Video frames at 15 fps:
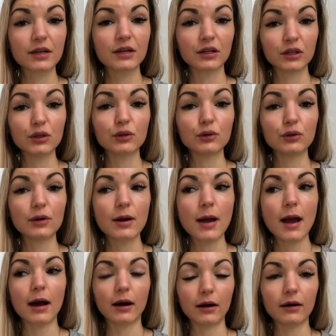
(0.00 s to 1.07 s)
You
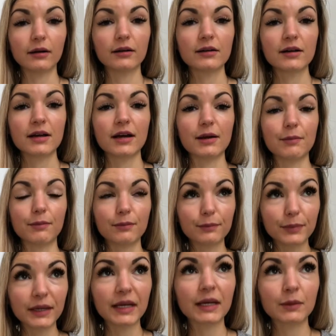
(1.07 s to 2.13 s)
are a
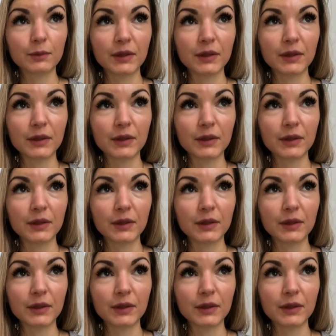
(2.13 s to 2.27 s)
big,